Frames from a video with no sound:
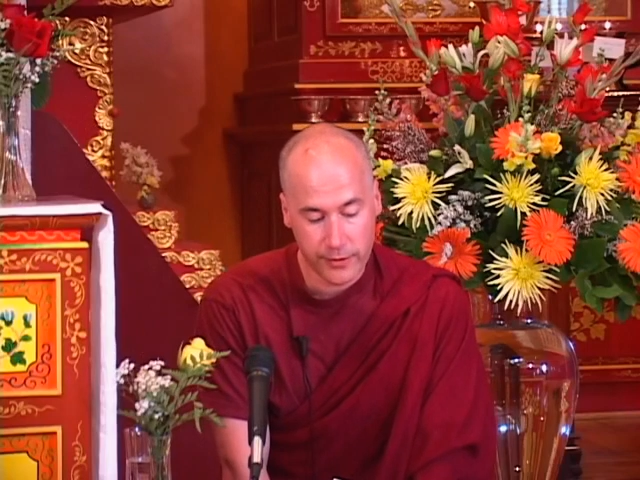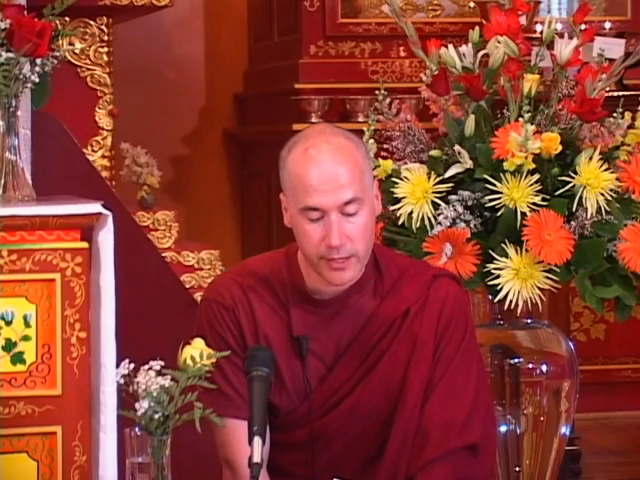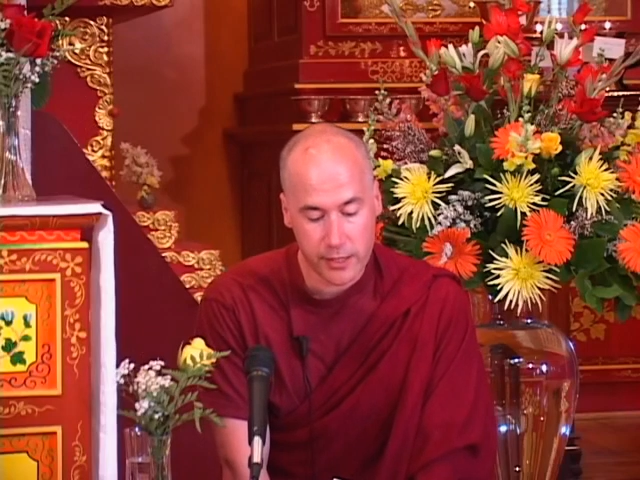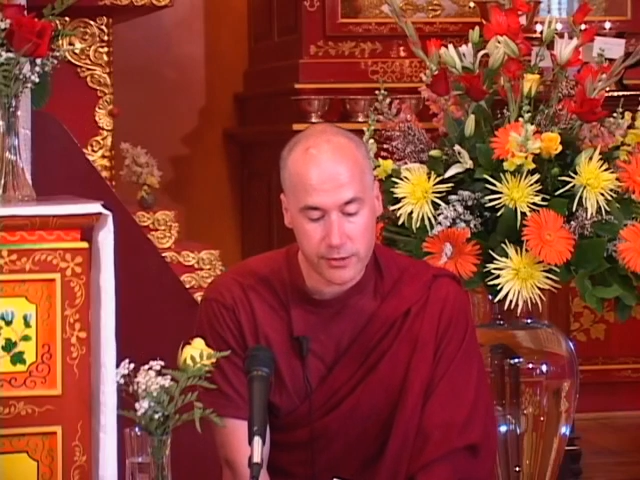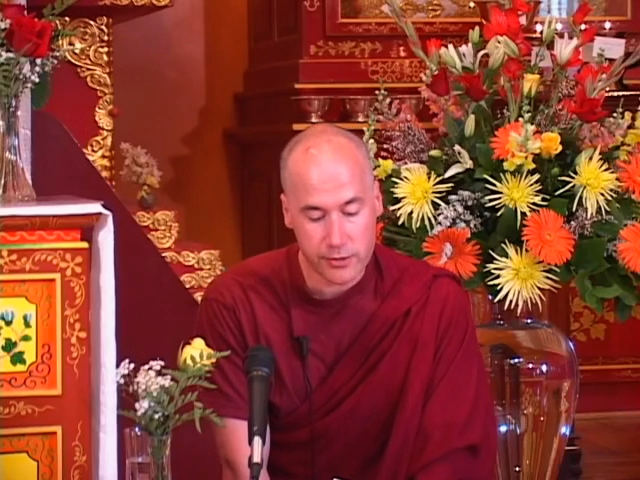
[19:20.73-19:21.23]

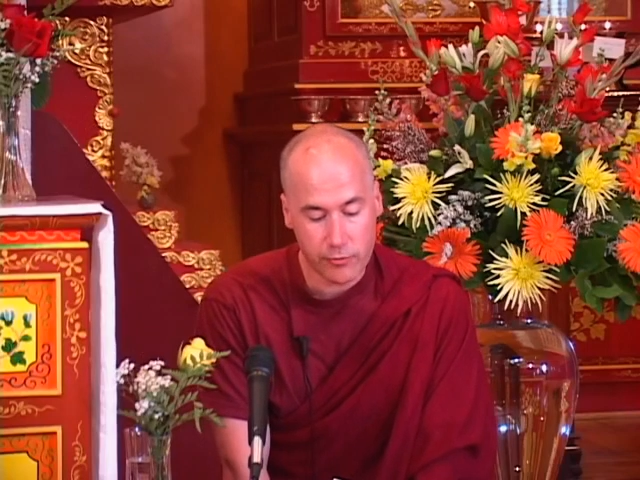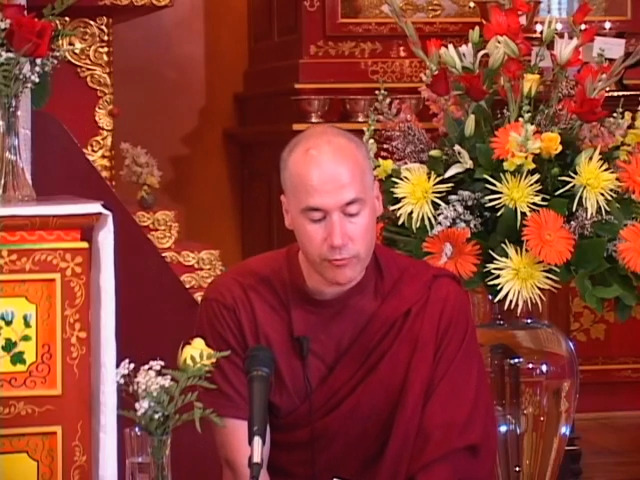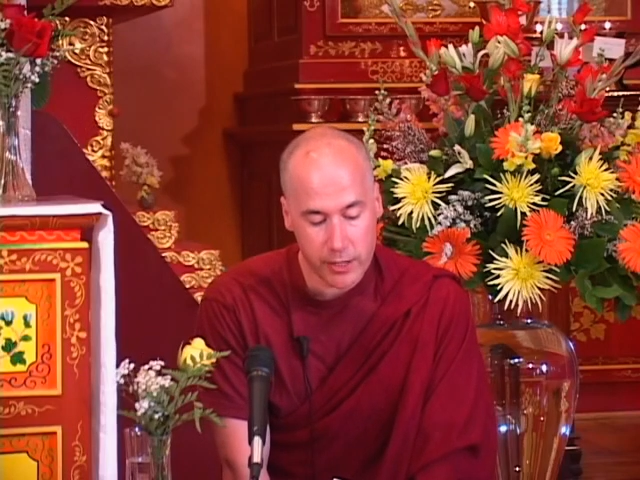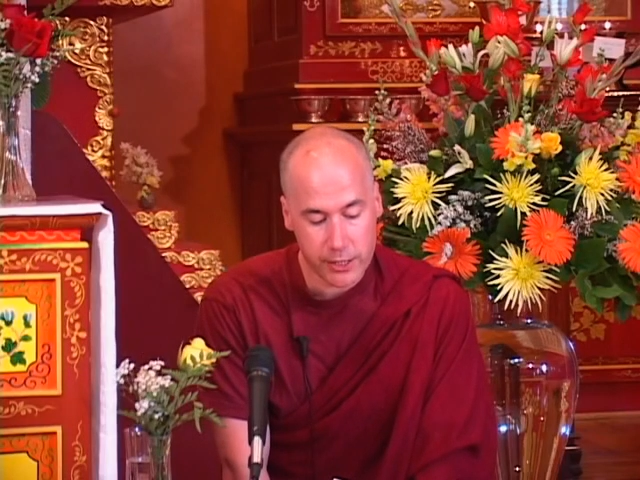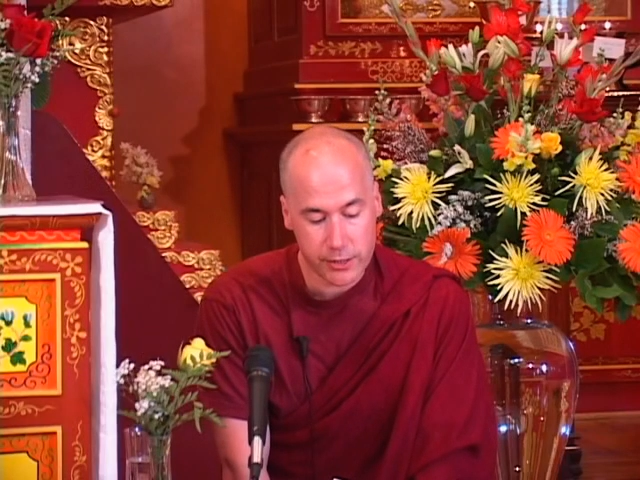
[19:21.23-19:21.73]
is the
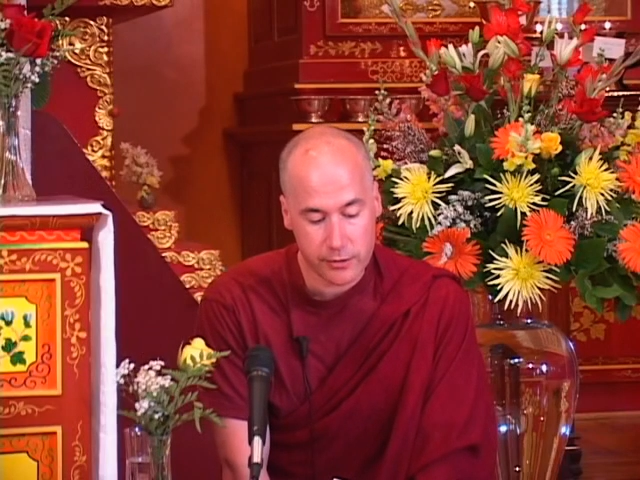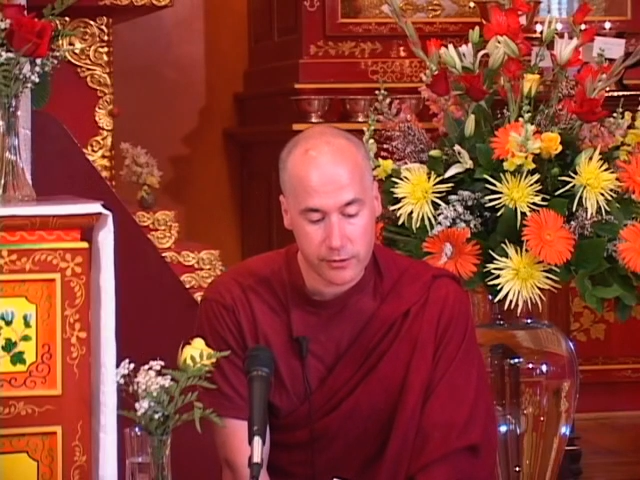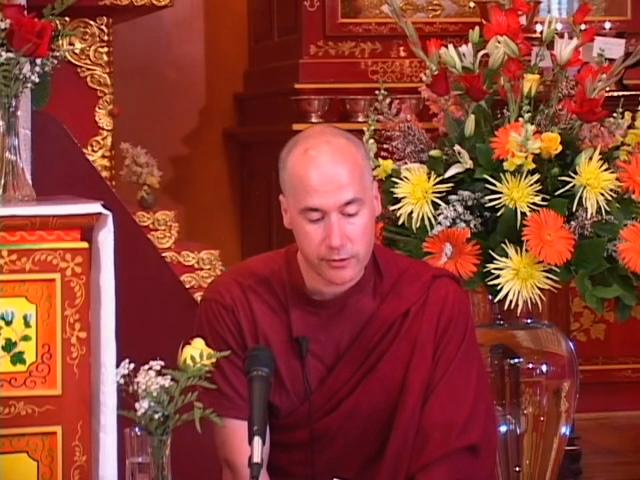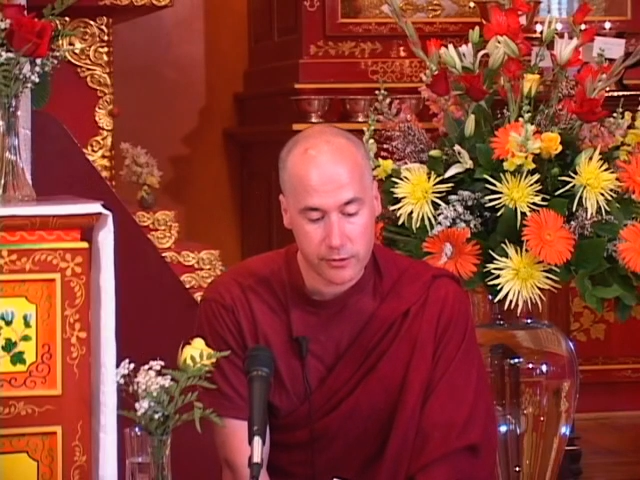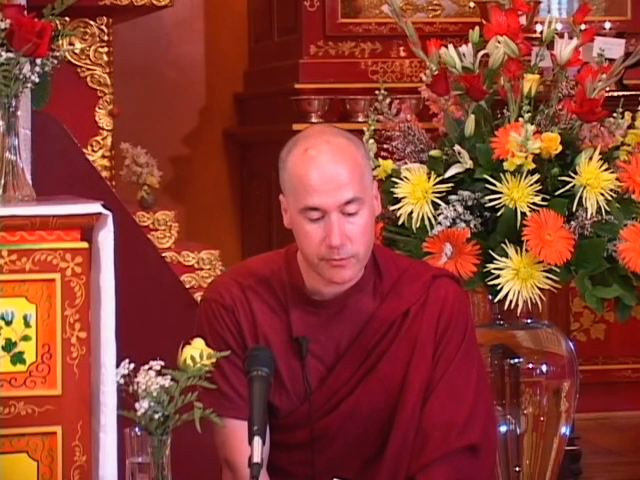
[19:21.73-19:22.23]
wish
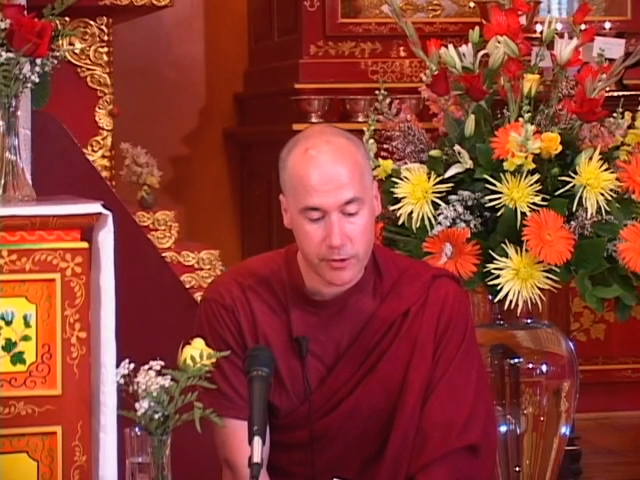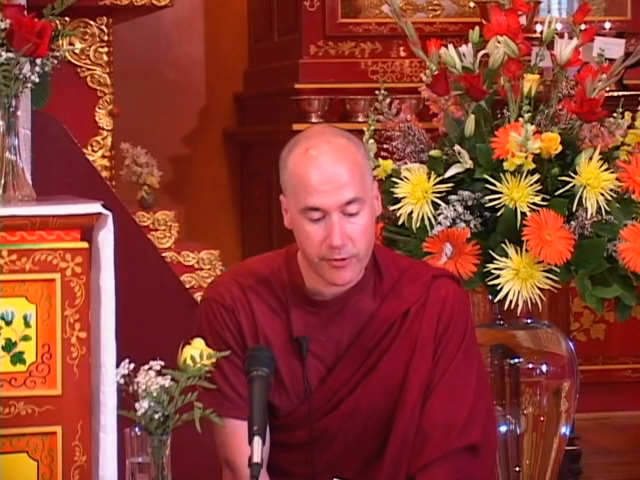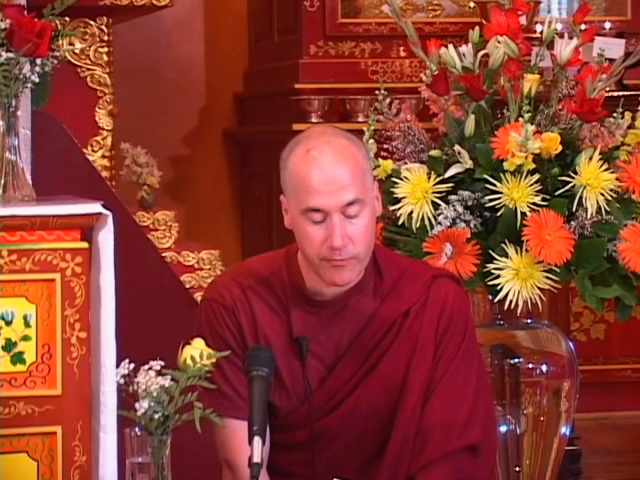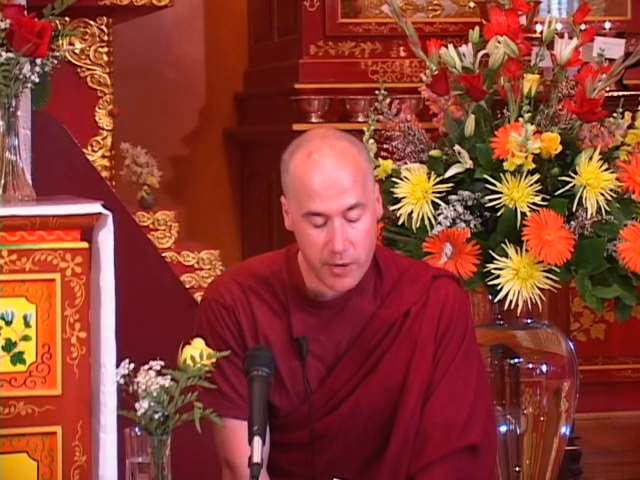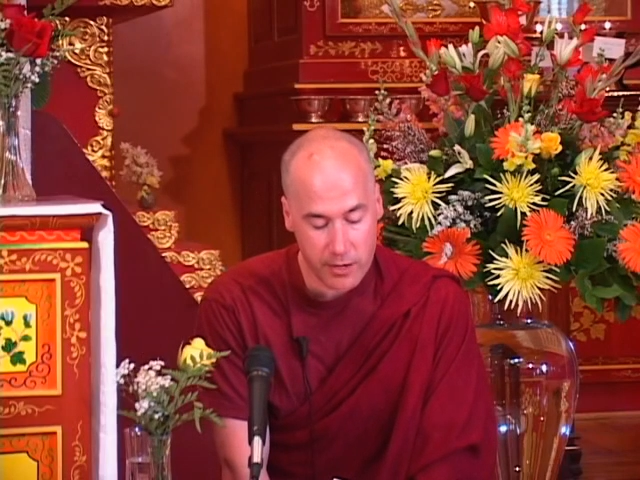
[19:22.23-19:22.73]
to be
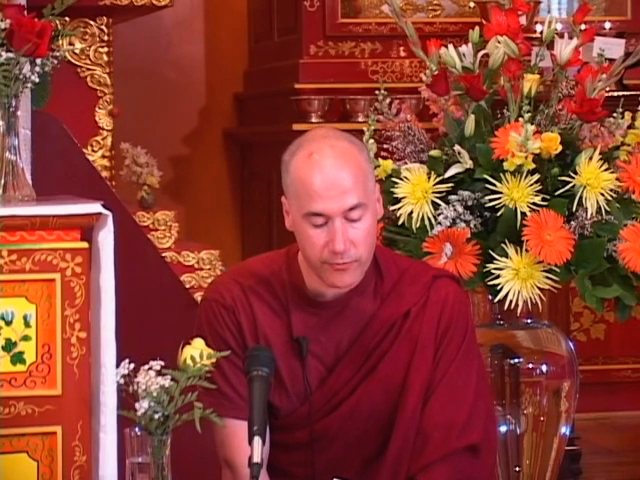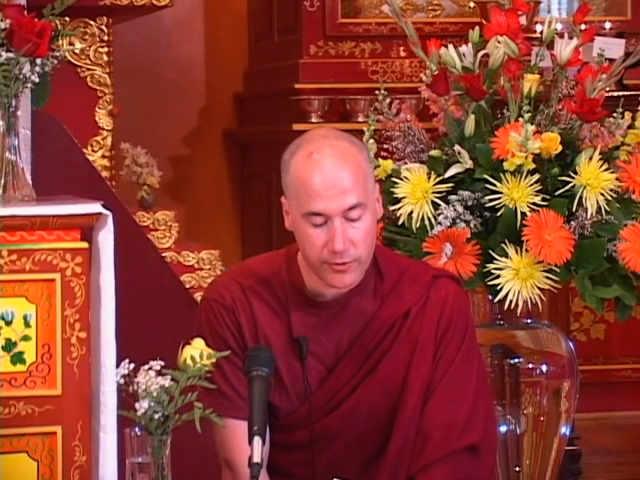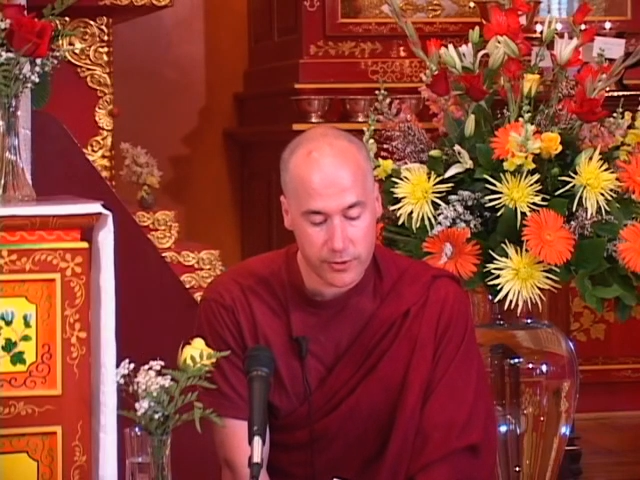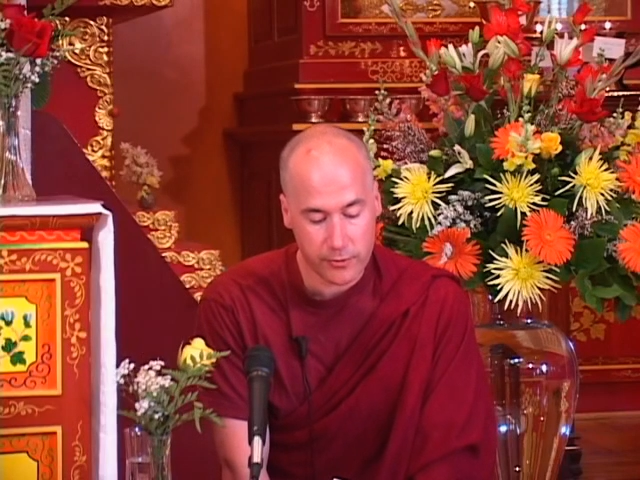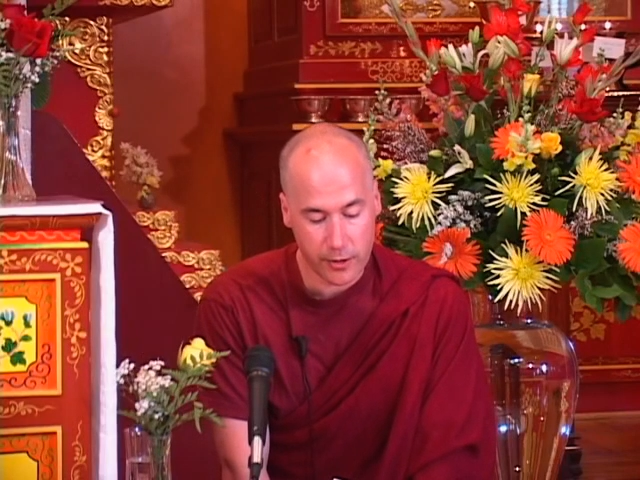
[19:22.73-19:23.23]
of
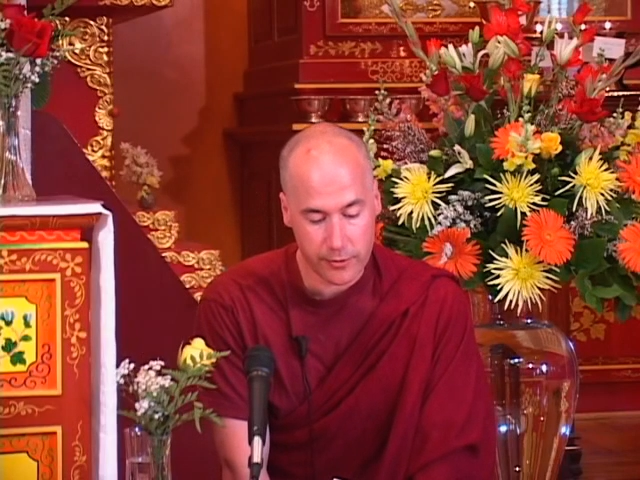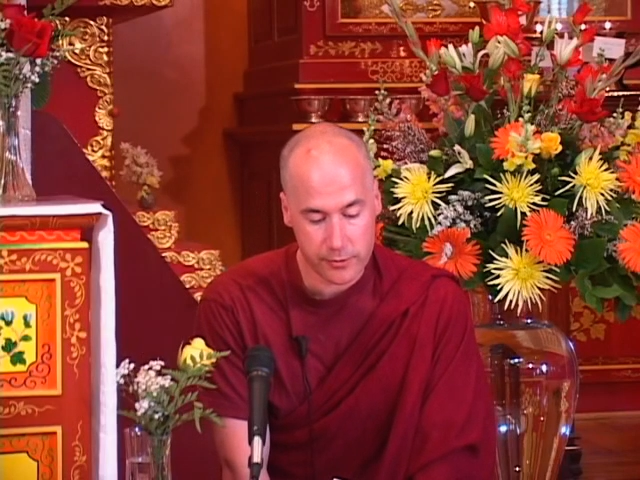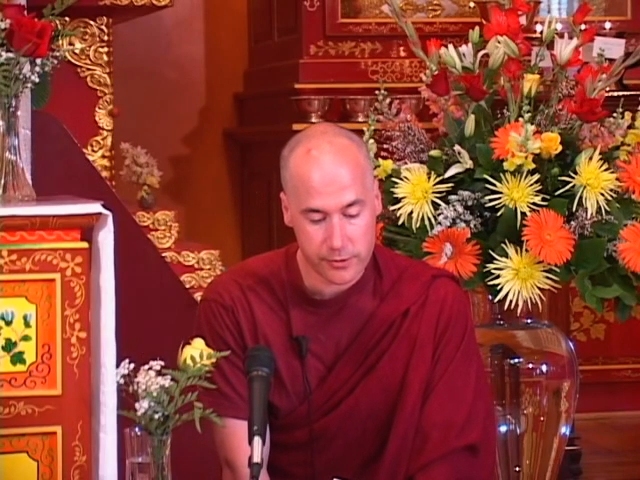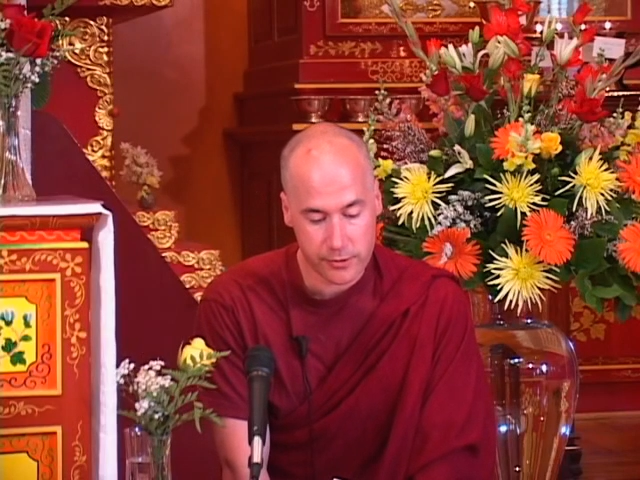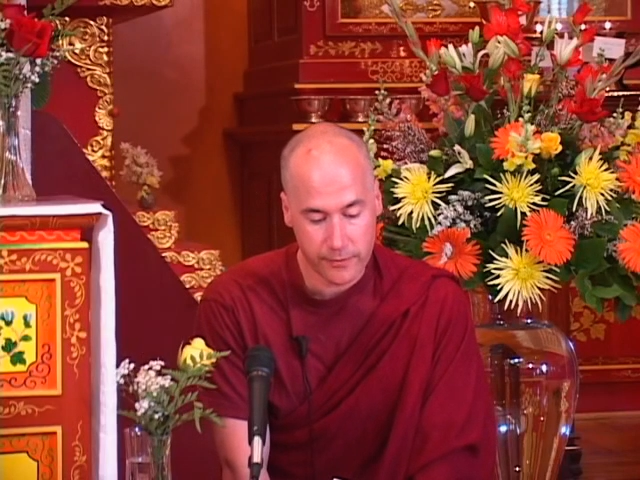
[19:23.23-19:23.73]
benefit to
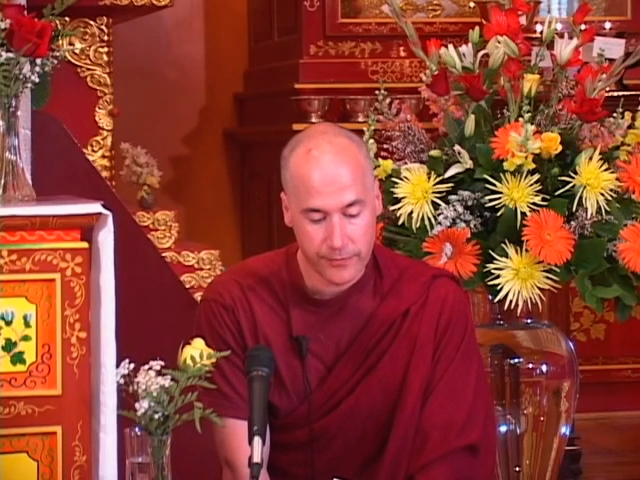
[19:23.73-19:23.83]
others.